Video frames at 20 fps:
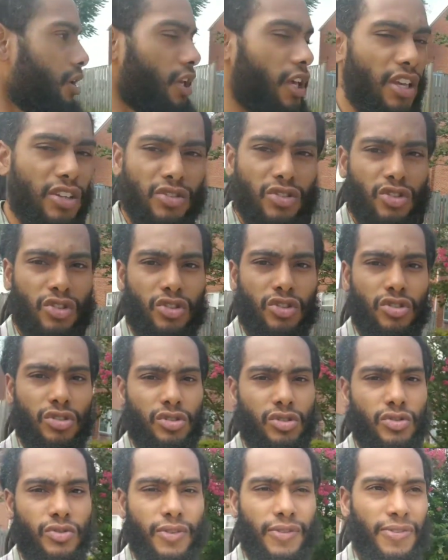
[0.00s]
is
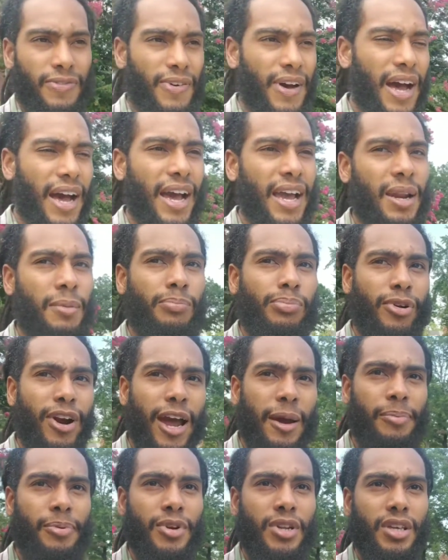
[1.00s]
find
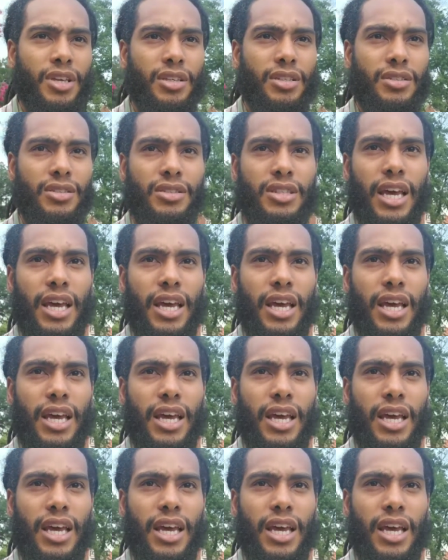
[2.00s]
properties